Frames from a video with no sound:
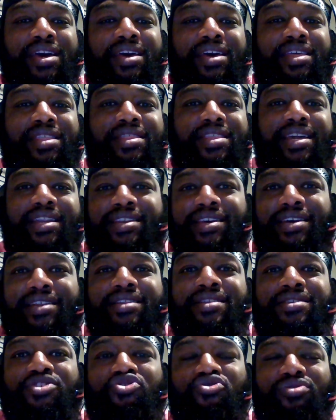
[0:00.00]
that
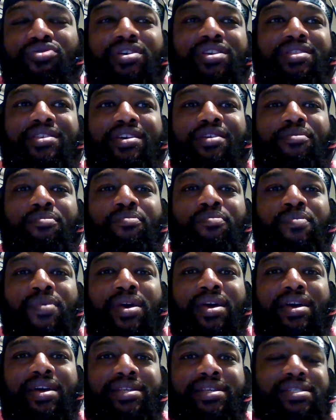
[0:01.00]
didn't treat them
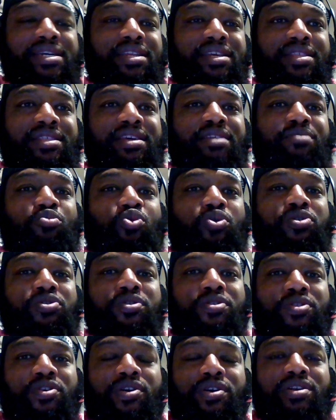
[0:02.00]
as anything more than
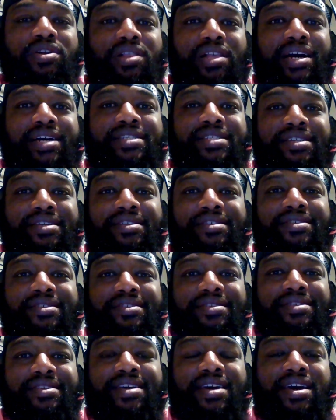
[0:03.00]
third class
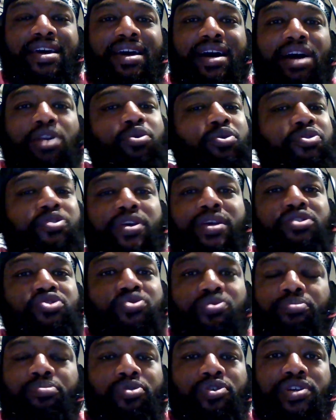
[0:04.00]
citizens. I don't think
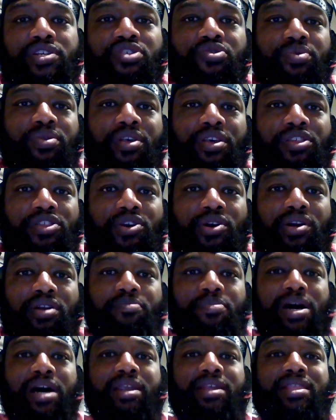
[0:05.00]
Drew Brees really thought
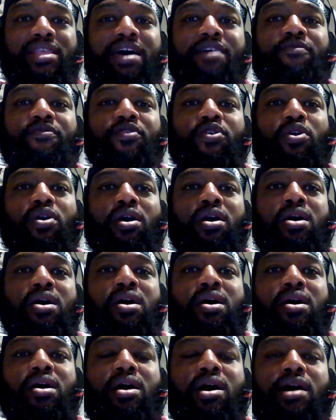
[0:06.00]
about it that far.
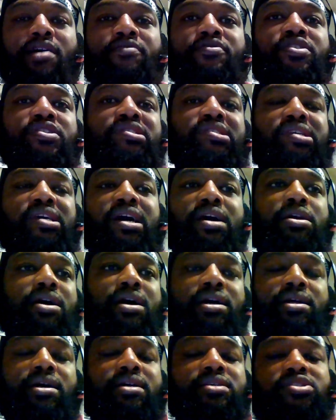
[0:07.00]
Obviously, I
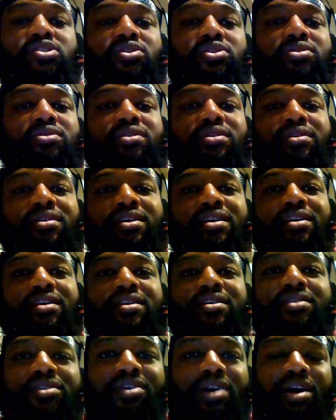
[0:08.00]
certainly,
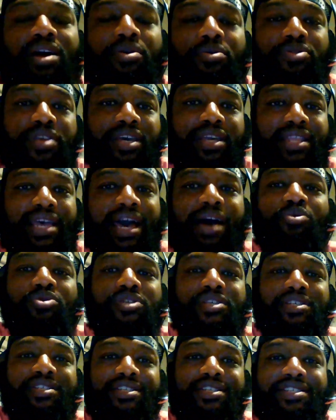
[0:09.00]
I don't think that was
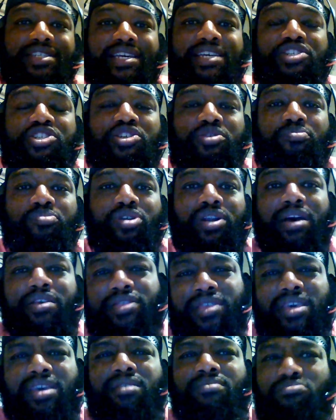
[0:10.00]
his intention, but I
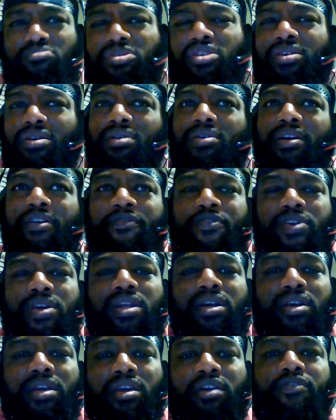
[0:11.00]
think, if he'd
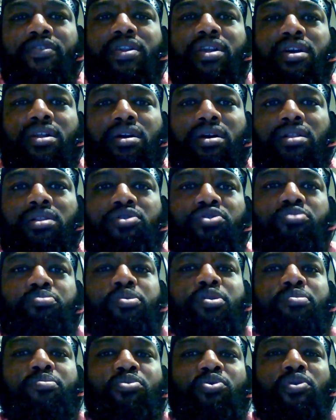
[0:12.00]
have given it a little
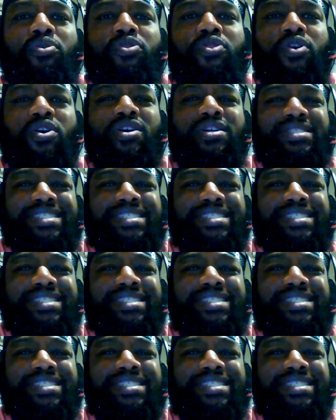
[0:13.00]
bit more thought,